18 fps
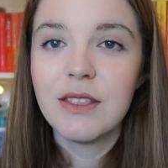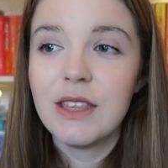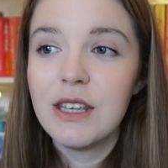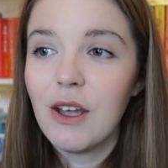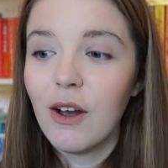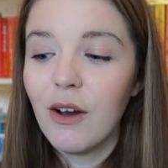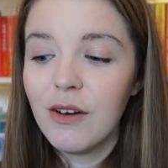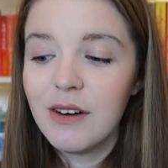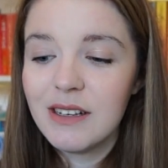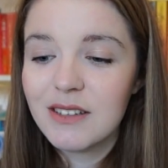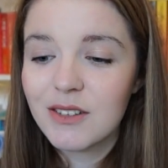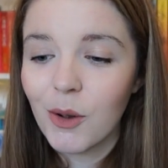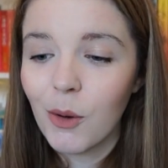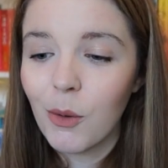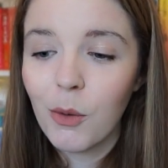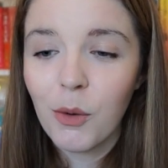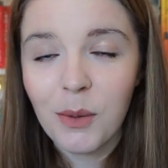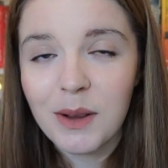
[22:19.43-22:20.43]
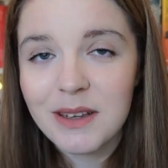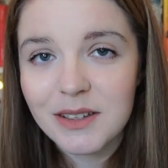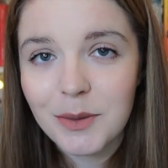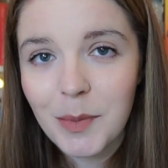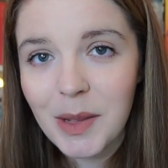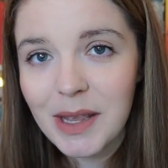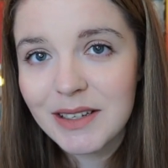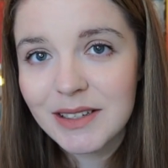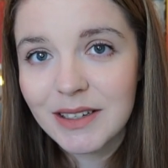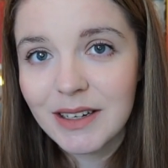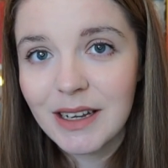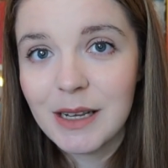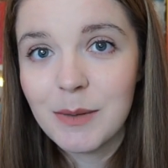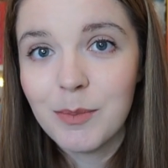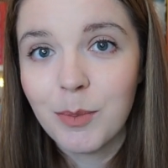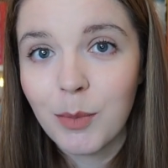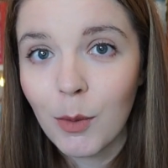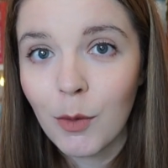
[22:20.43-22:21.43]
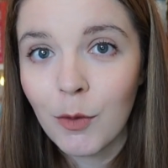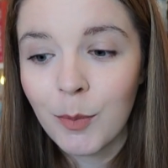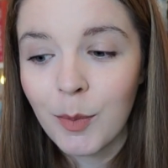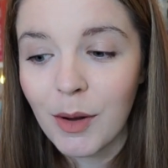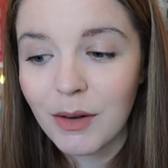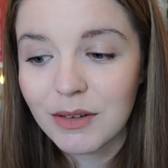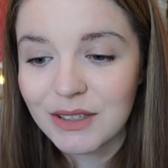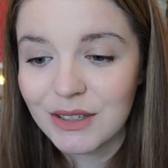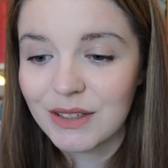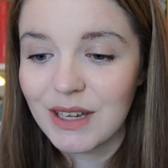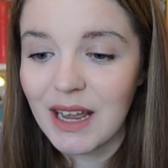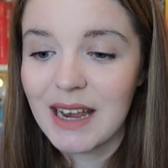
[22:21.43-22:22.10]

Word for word: The art is always amazing in both boxes.